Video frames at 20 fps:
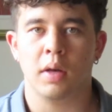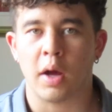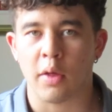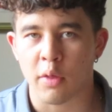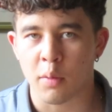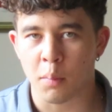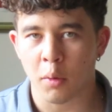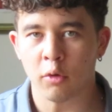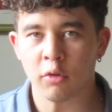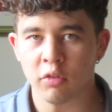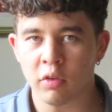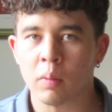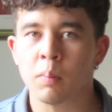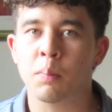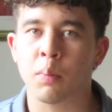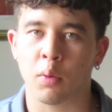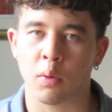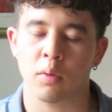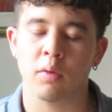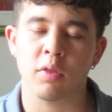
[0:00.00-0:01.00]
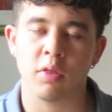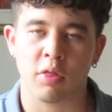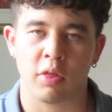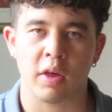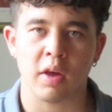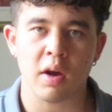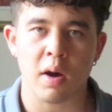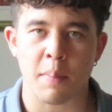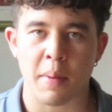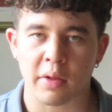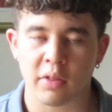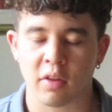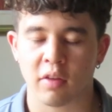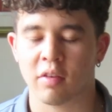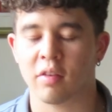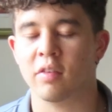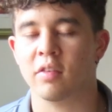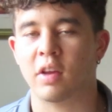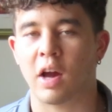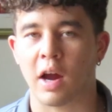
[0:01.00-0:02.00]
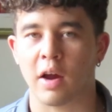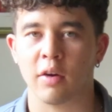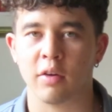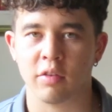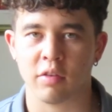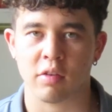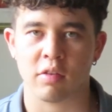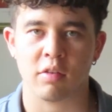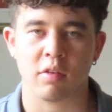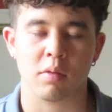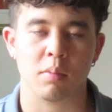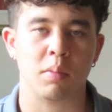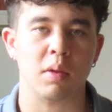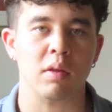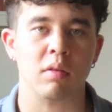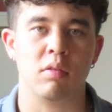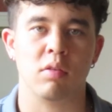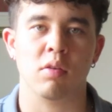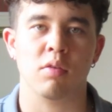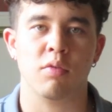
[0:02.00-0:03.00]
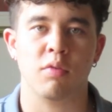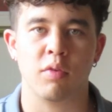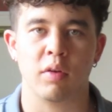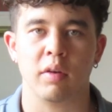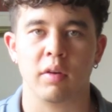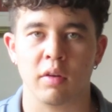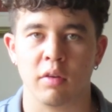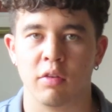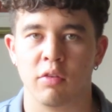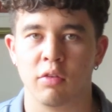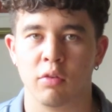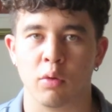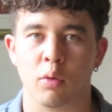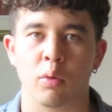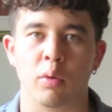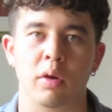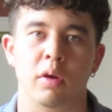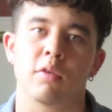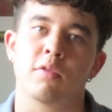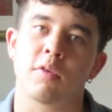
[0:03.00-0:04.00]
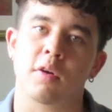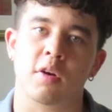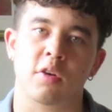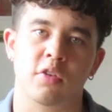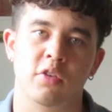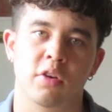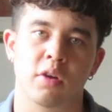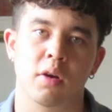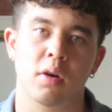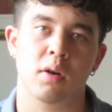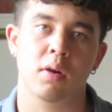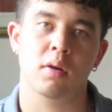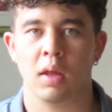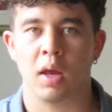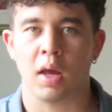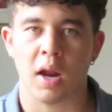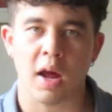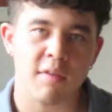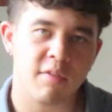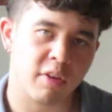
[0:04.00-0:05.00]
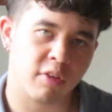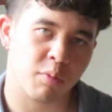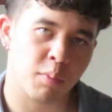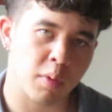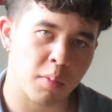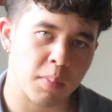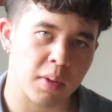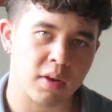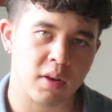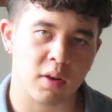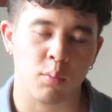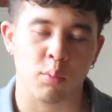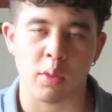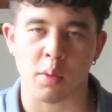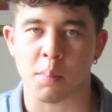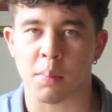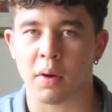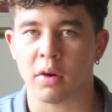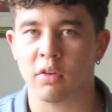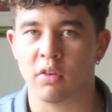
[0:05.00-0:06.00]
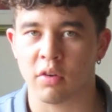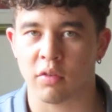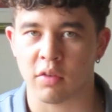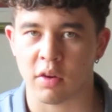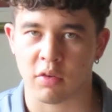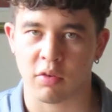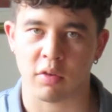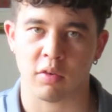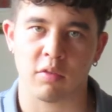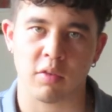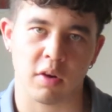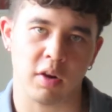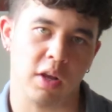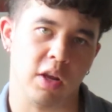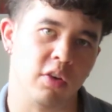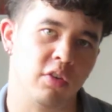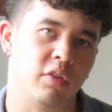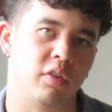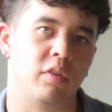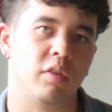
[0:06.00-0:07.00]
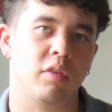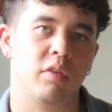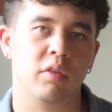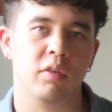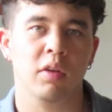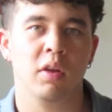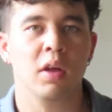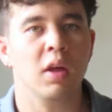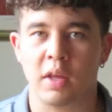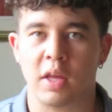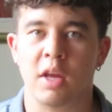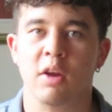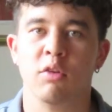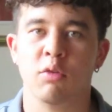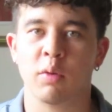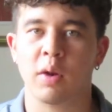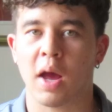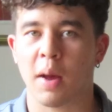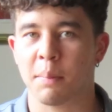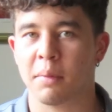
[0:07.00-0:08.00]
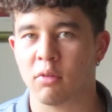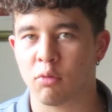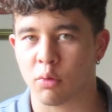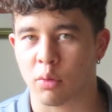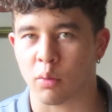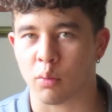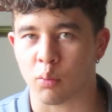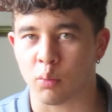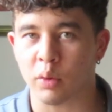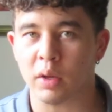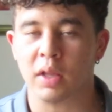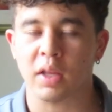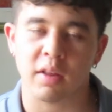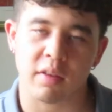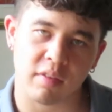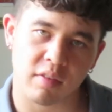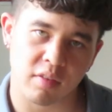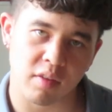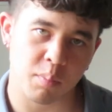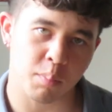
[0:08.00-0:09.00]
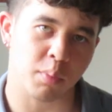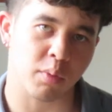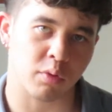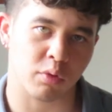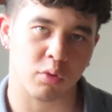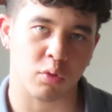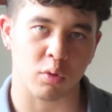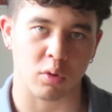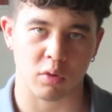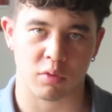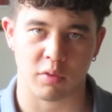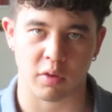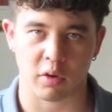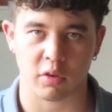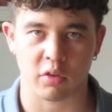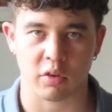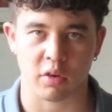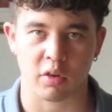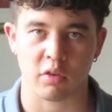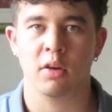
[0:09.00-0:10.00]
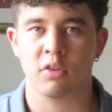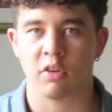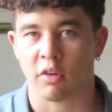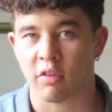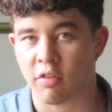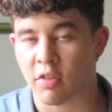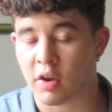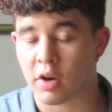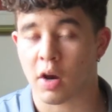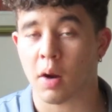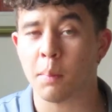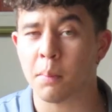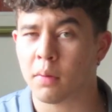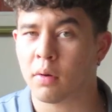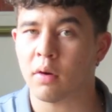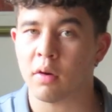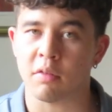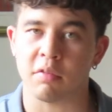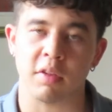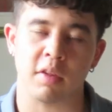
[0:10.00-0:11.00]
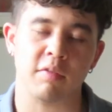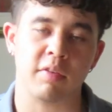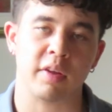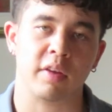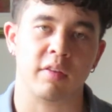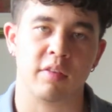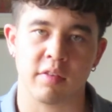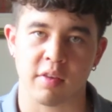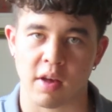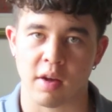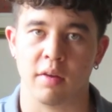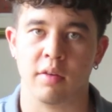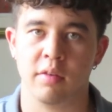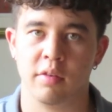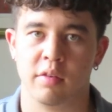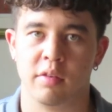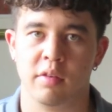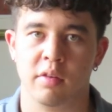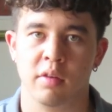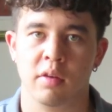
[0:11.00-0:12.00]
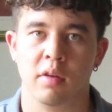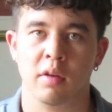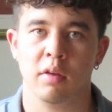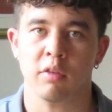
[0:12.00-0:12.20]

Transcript: Now, the most important thing about this entire system is the fitness scoring function. And I've experimented with a bunch of different variations. Here's what happens with a really simple score function, just the number of living cells.